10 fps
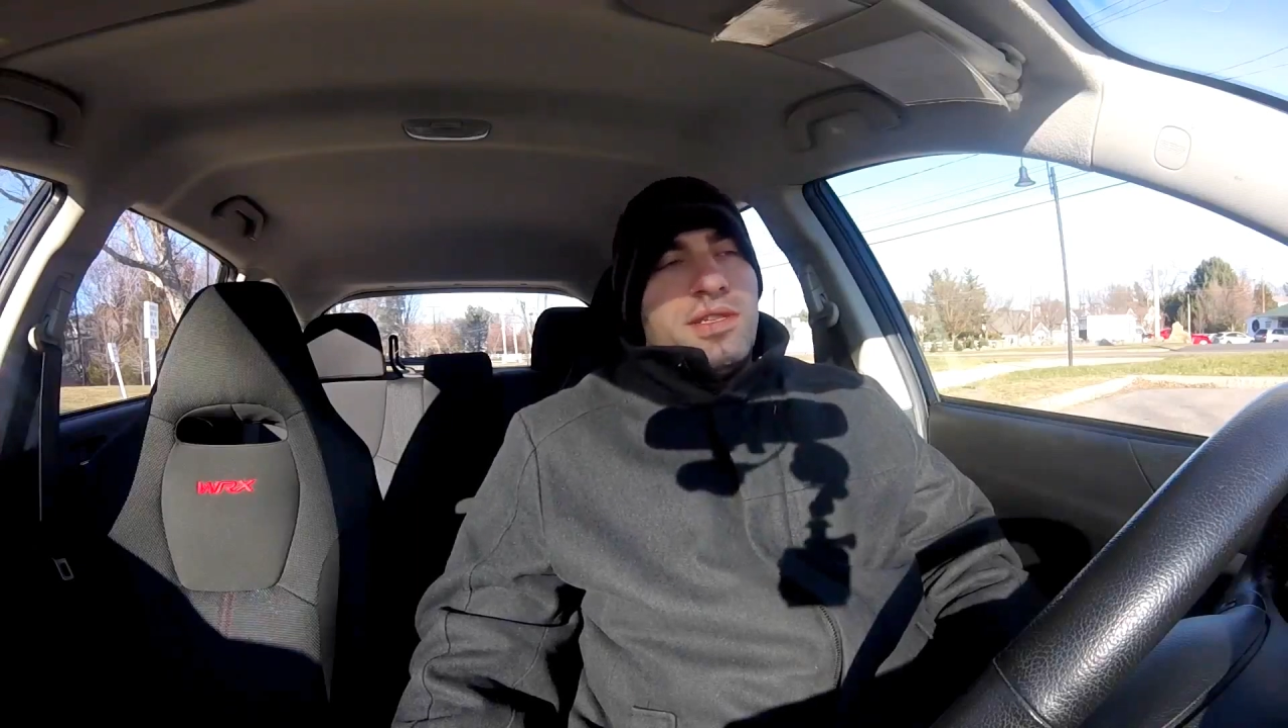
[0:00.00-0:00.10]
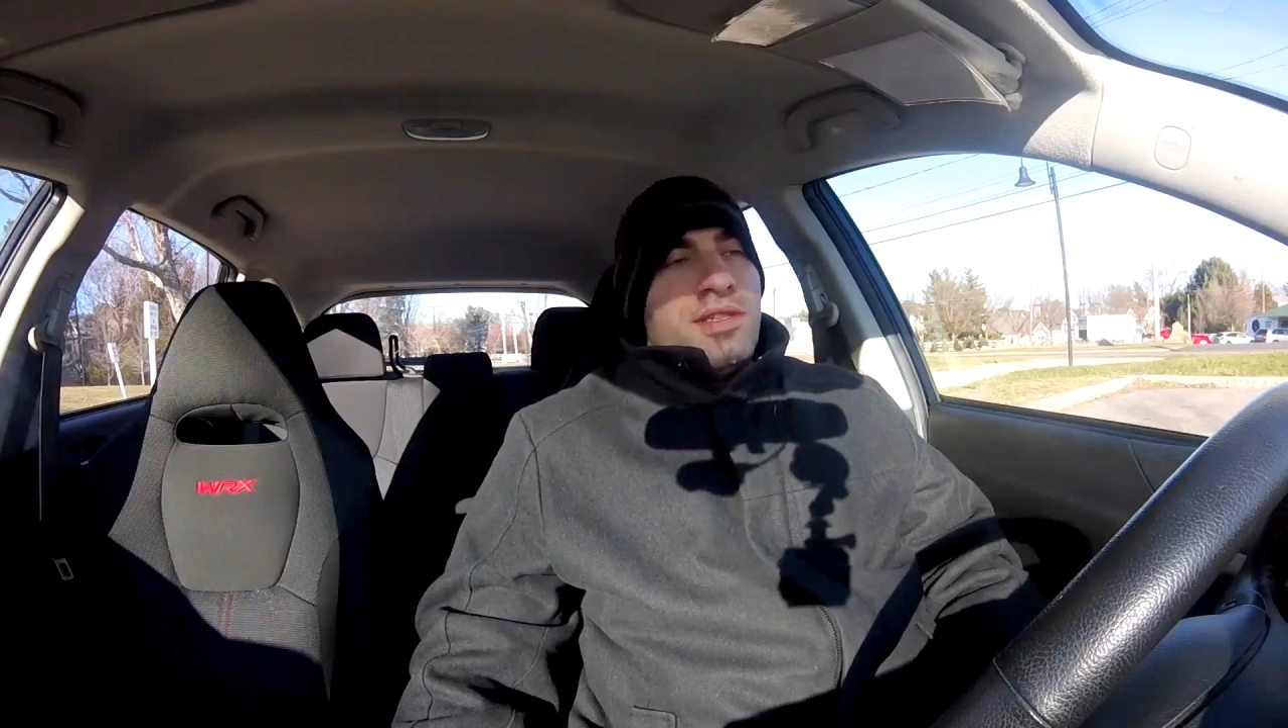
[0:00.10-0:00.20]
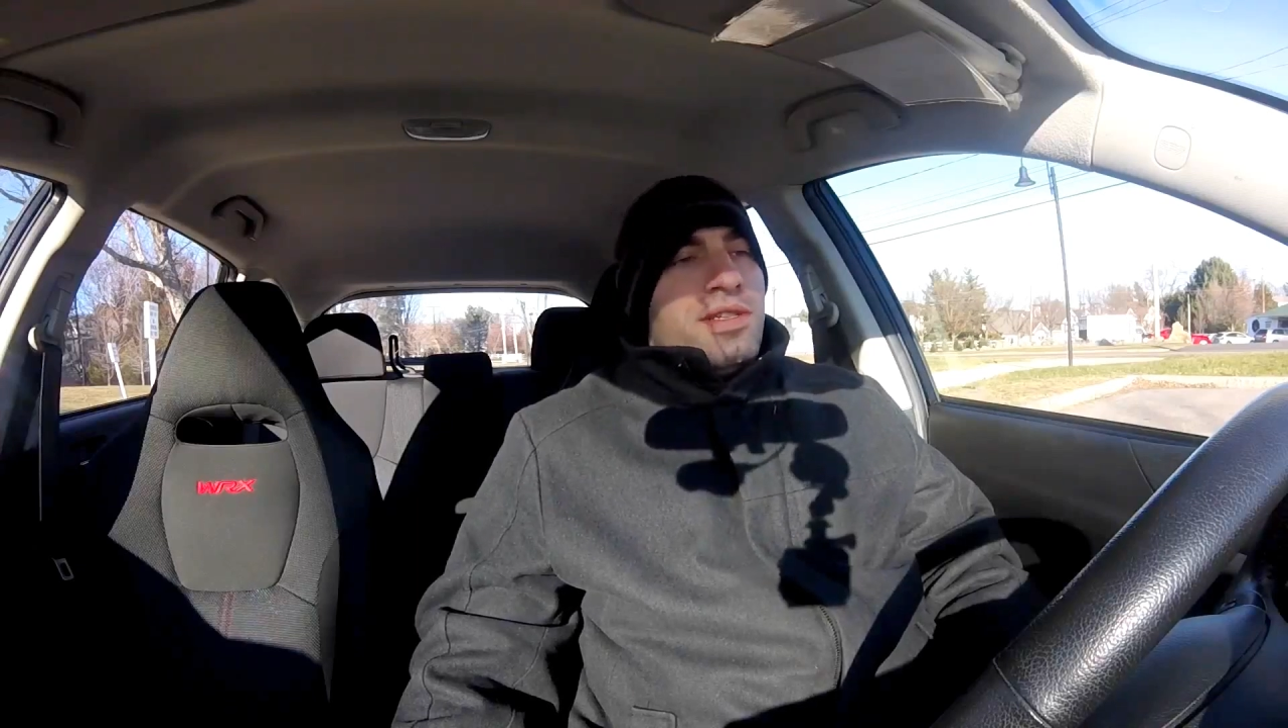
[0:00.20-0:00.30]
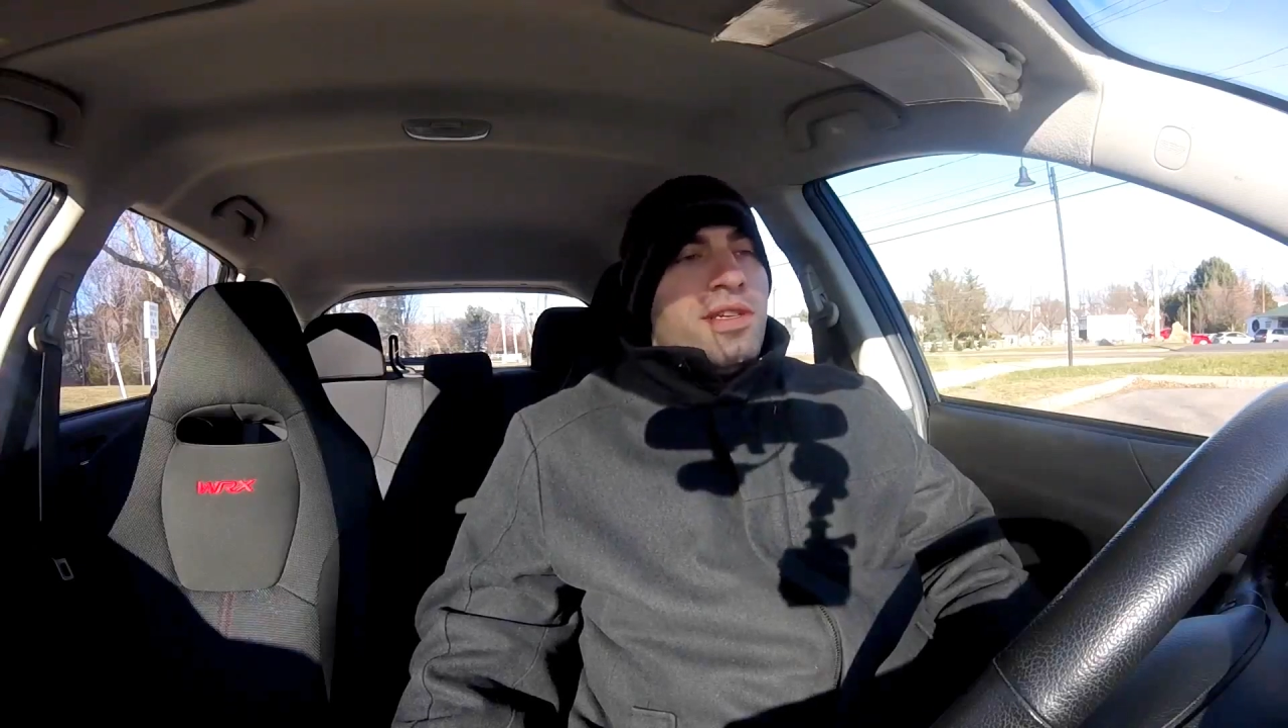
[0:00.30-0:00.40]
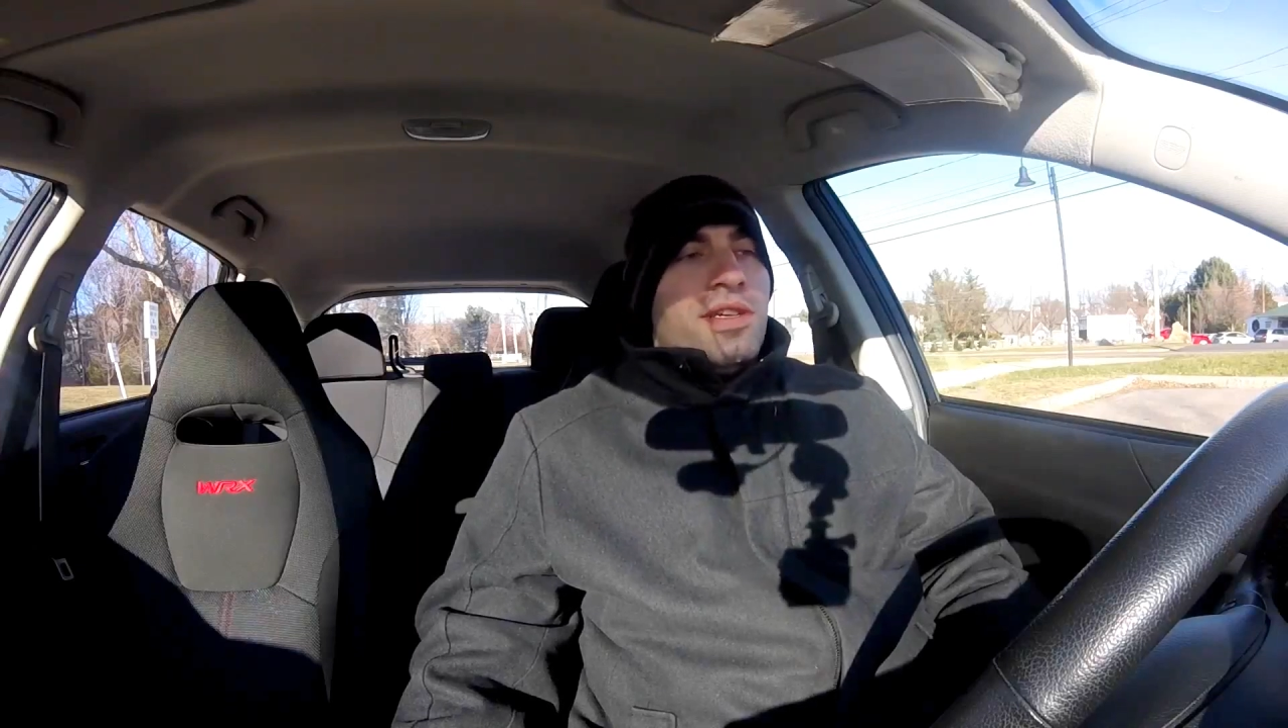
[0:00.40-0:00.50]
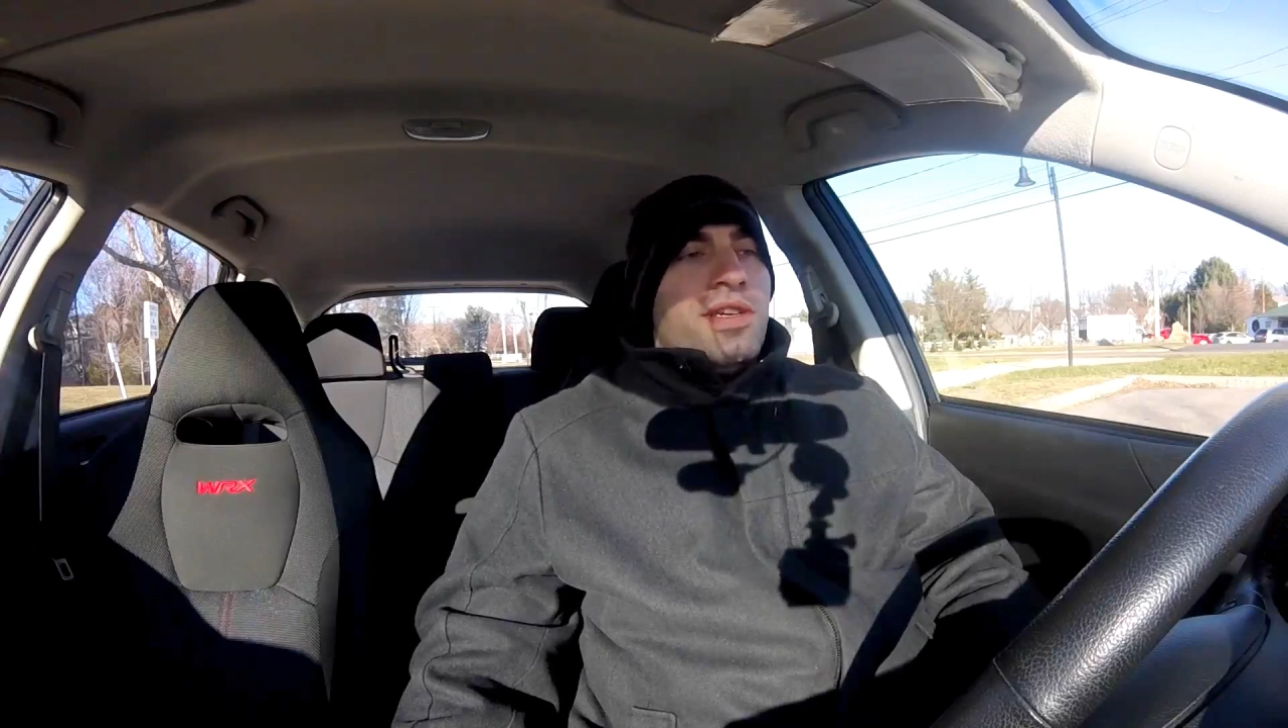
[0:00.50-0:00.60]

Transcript: just